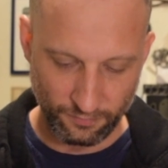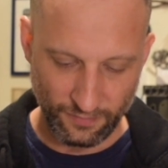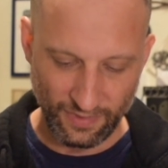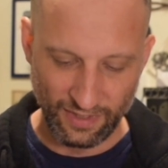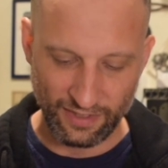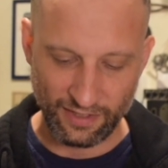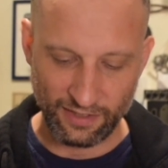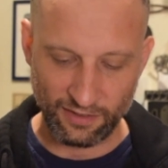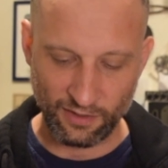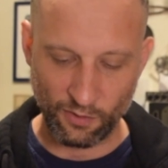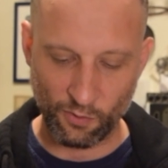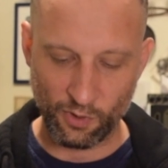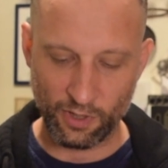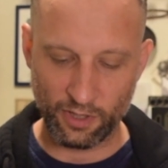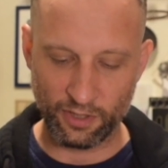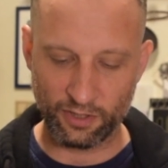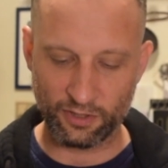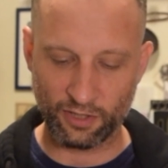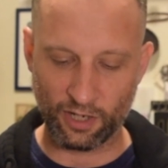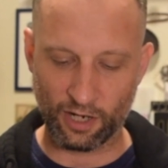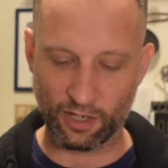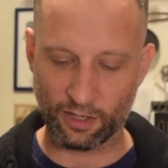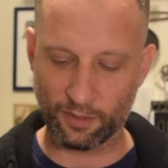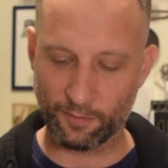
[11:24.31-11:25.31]
things I wanted to
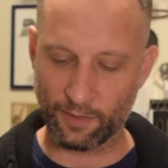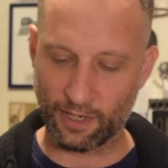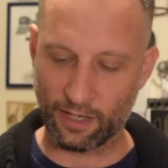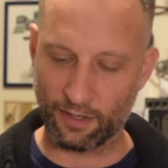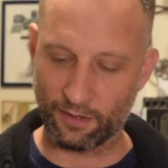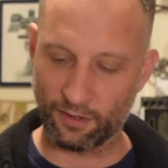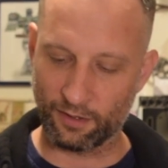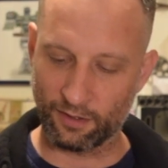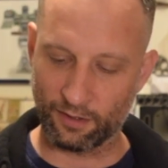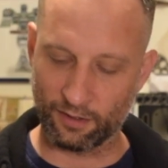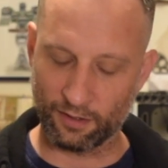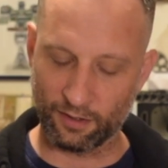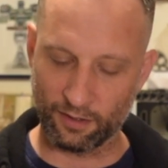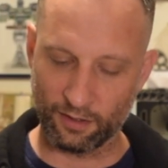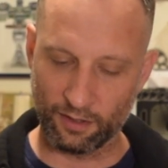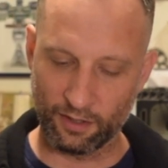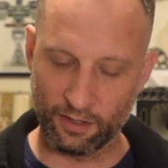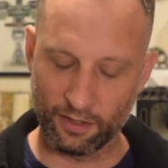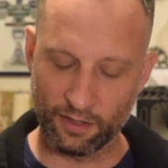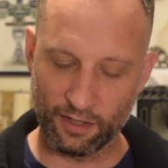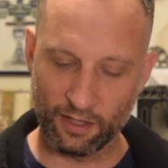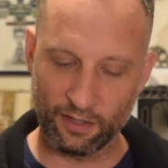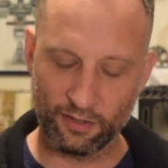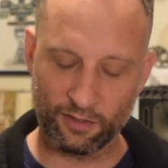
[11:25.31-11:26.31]
talk about
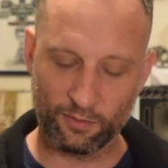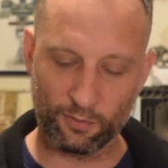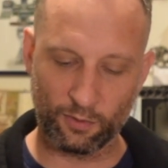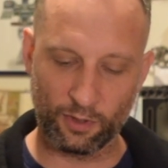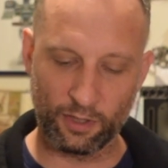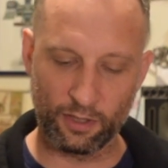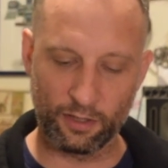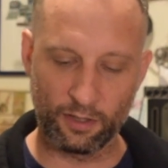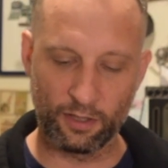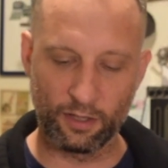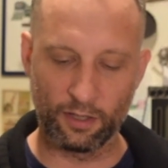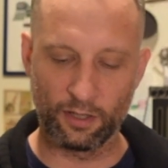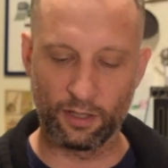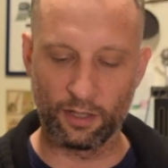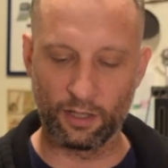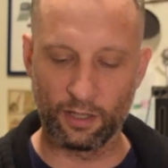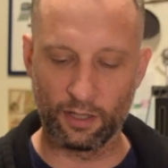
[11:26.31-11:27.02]
in this one